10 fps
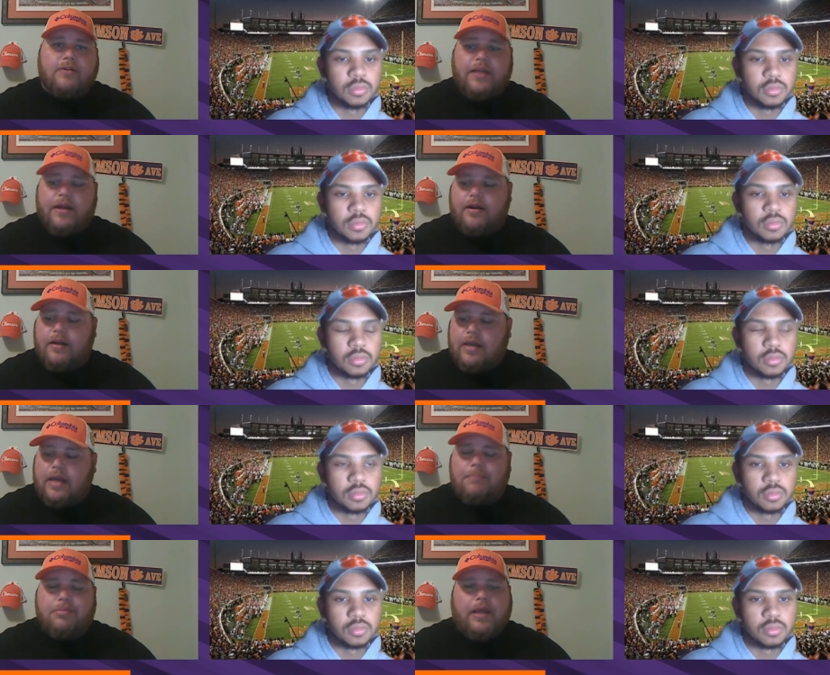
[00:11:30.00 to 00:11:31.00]
Speaker 1: there
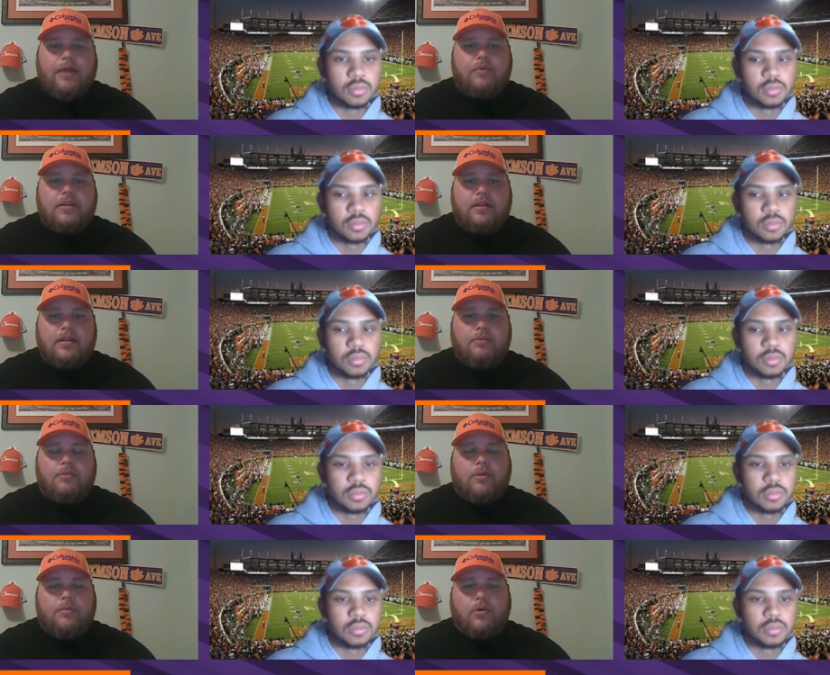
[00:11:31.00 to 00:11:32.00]
and playing with a little
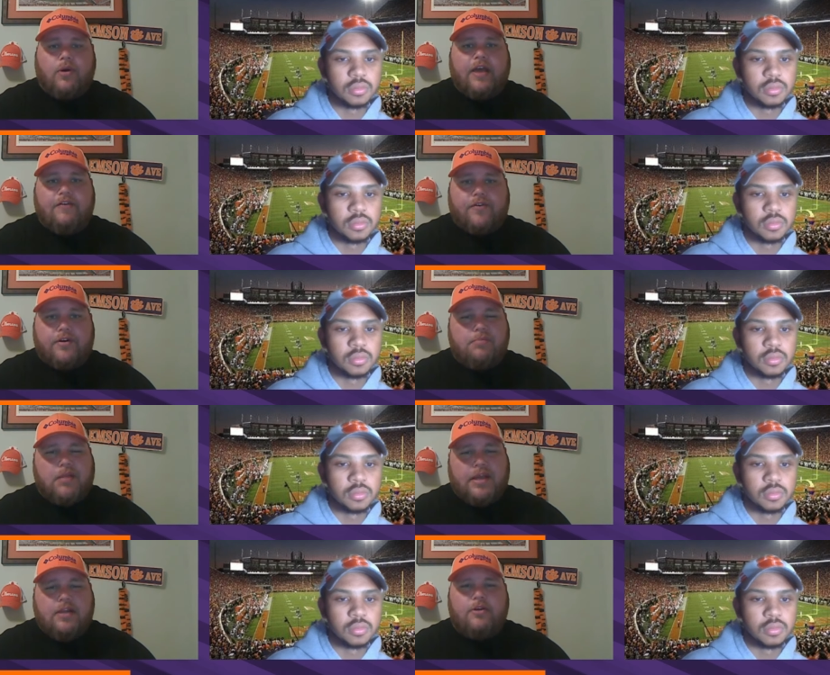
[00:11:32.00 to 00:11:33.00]
more, more effort,
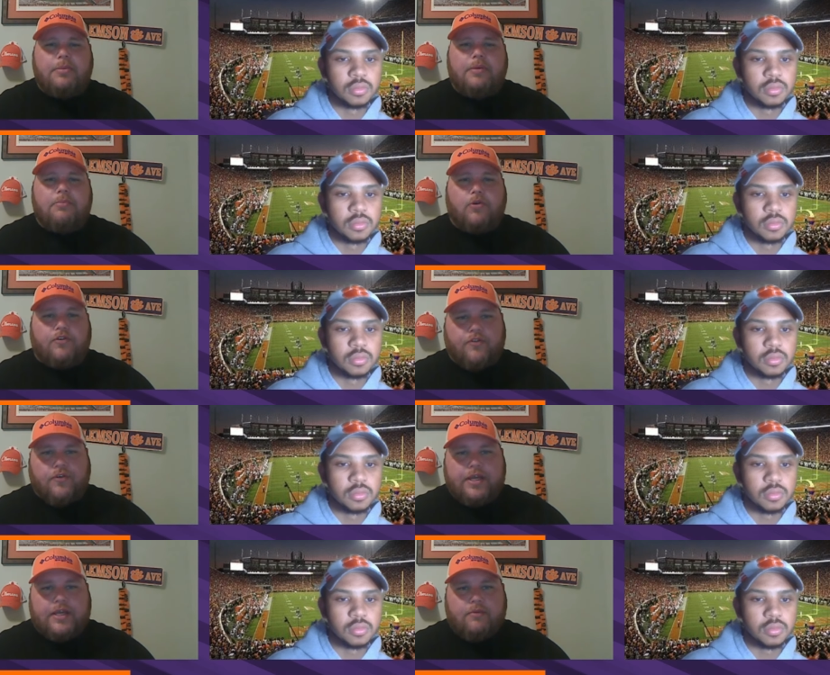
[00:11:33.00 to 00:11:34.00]
playing a little bit more
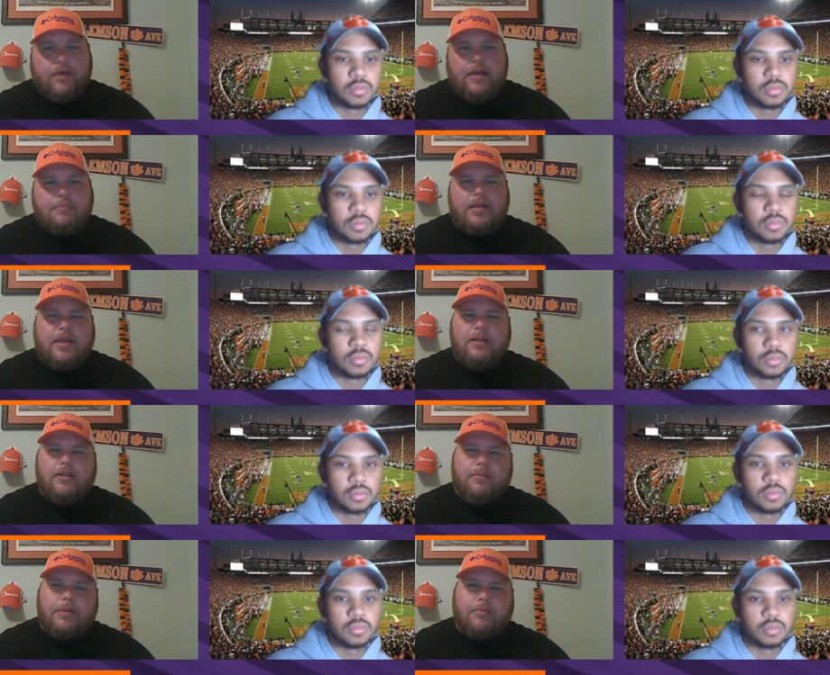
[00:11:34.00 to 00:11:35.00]
free, right? Playing a
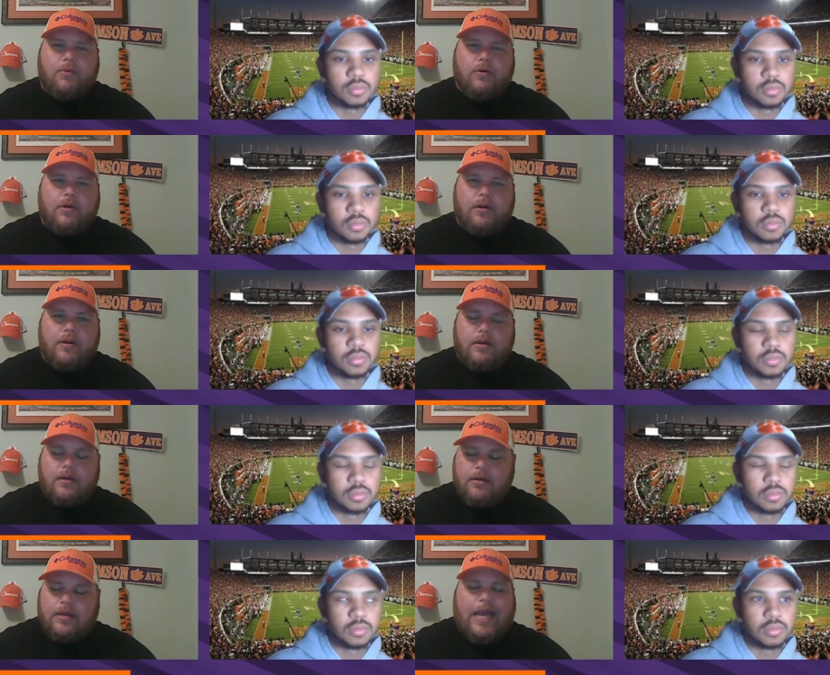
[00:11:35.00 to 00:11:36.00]
little bit more
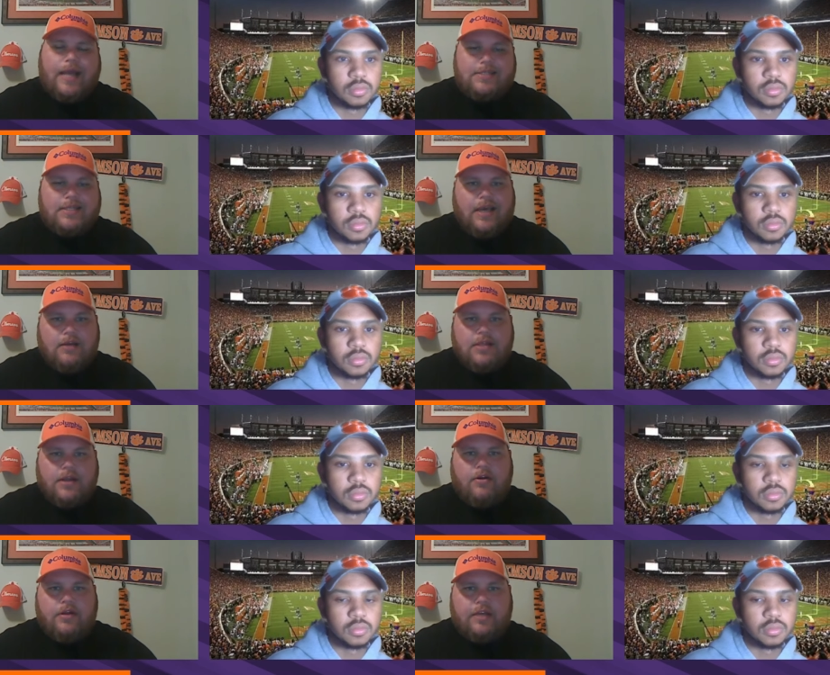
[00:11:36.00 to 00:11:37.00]
nasty out
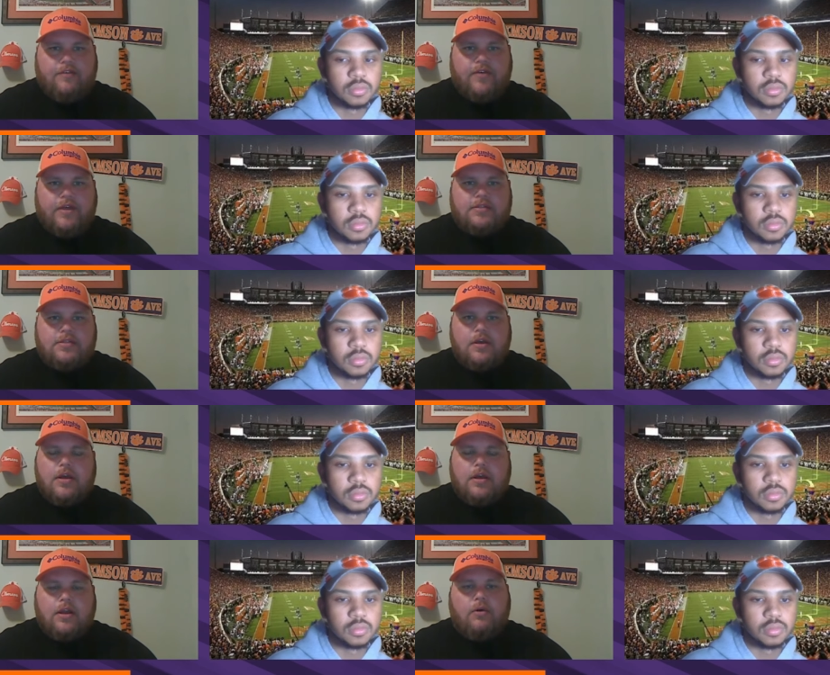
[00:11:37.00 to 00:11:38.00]
there on defense,
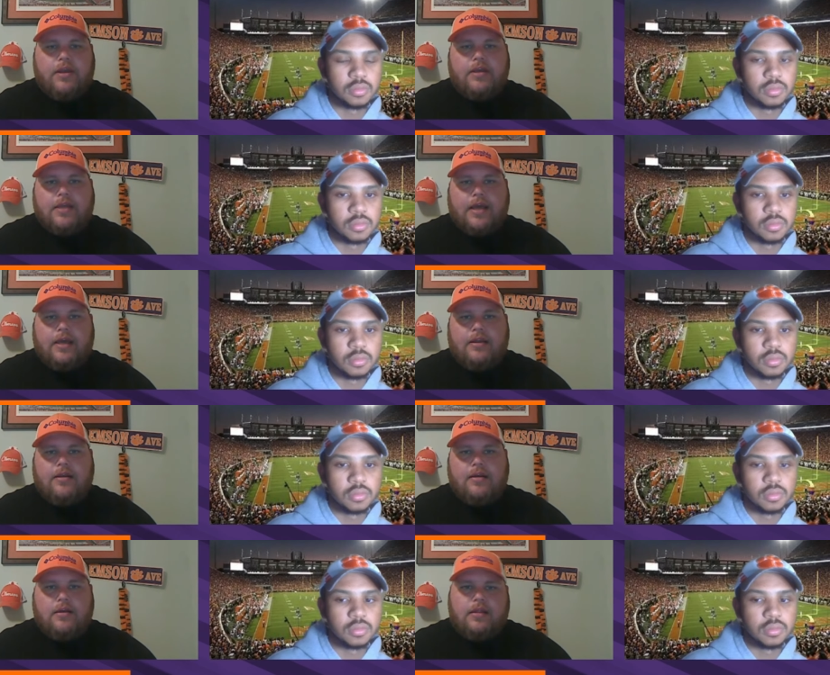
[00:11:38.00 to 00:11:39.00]
knowing that
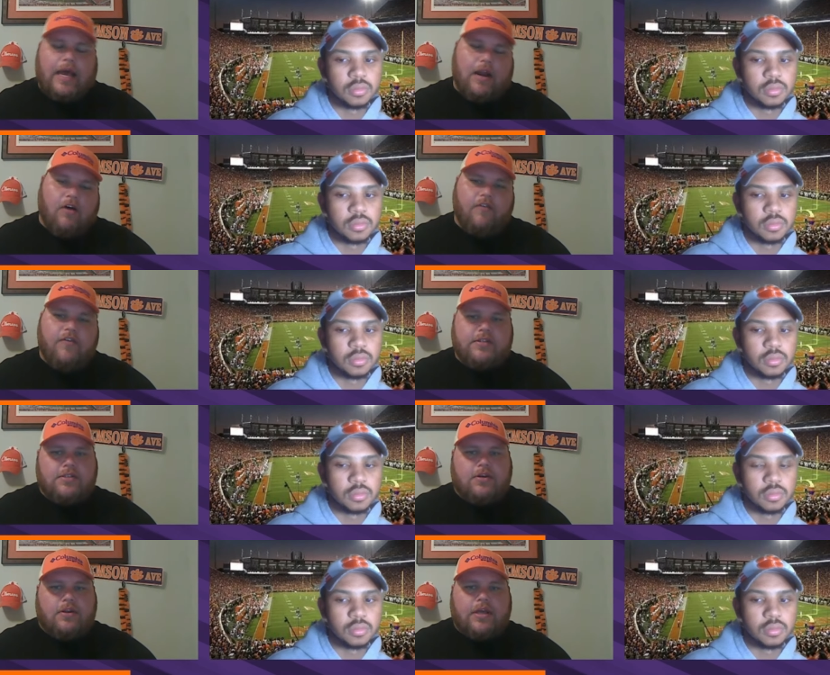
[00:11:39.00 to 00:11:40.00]
that offense
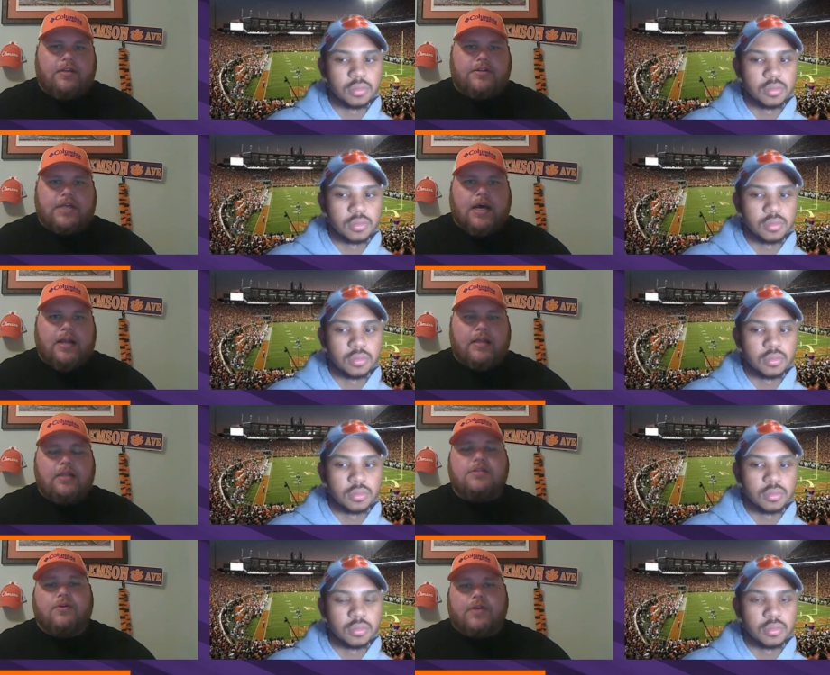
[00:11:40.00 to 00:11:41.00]
is on the other side and
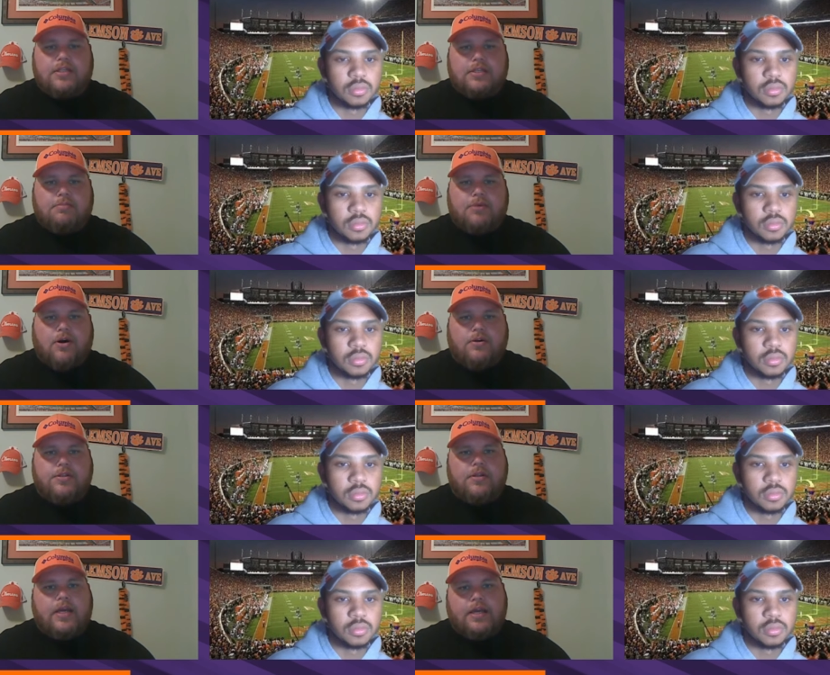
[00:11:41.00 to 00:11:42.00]
let's go get this ball
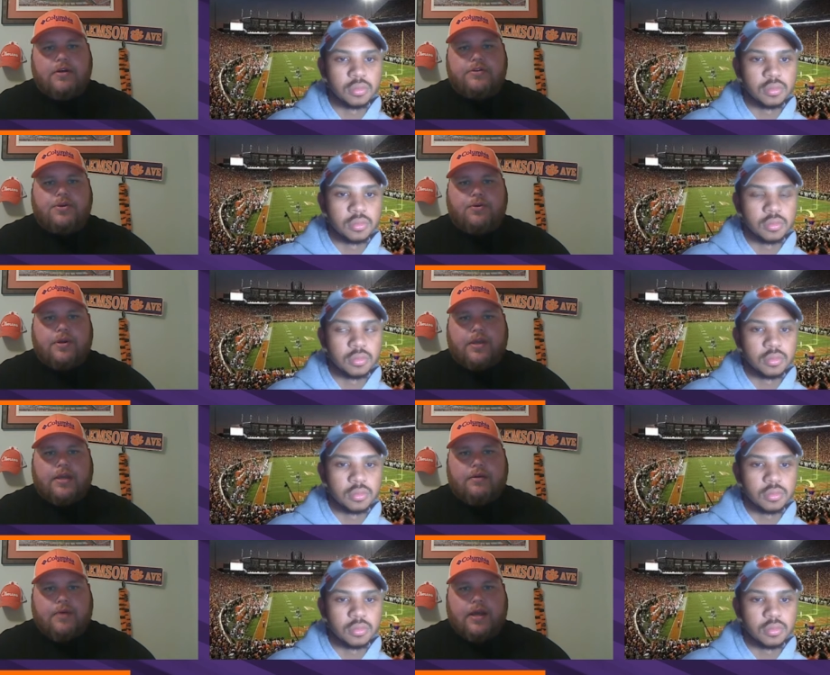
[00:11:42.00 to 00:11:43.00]
so they can go score again,
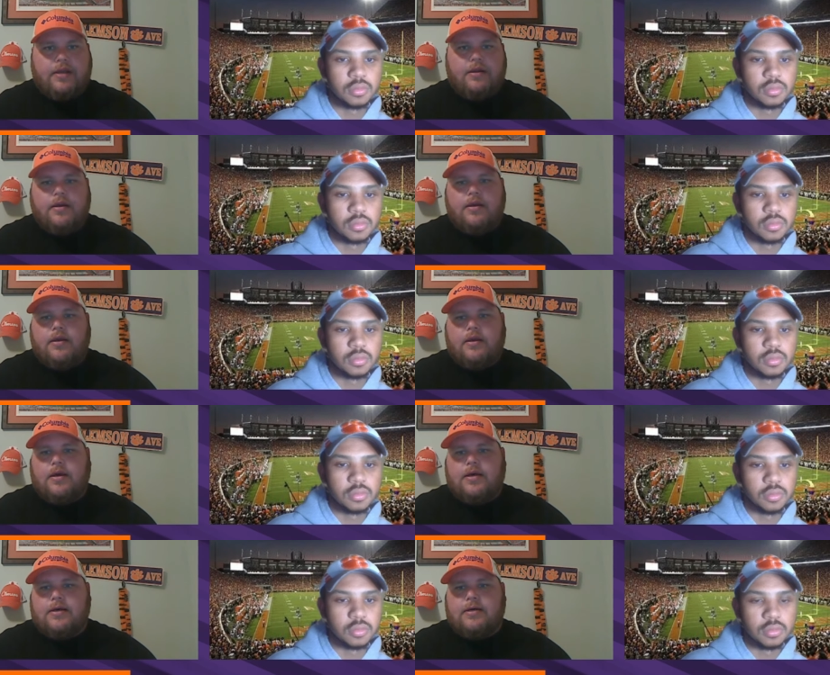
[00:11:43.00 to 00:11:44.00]
right?
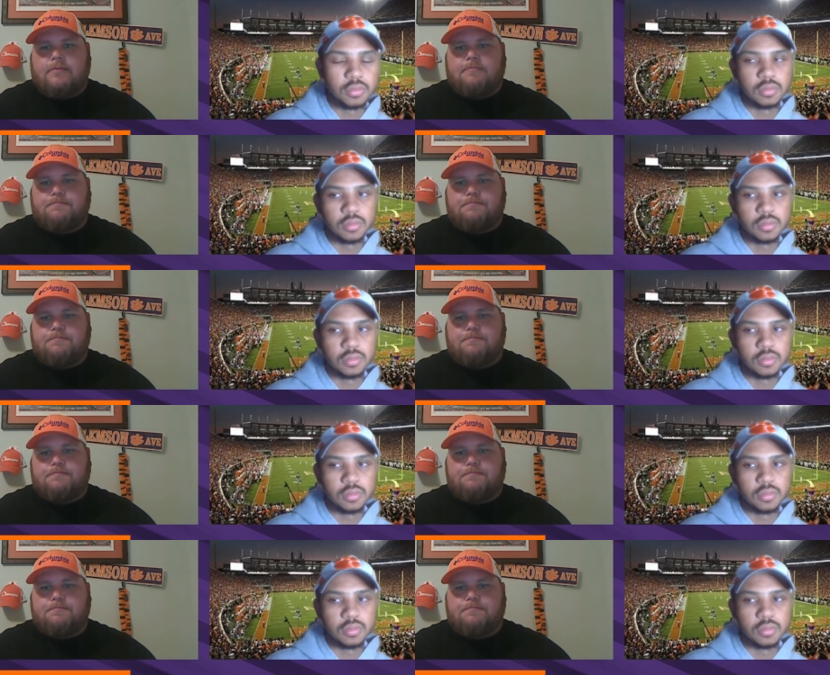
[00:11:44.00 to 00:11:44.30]
Um,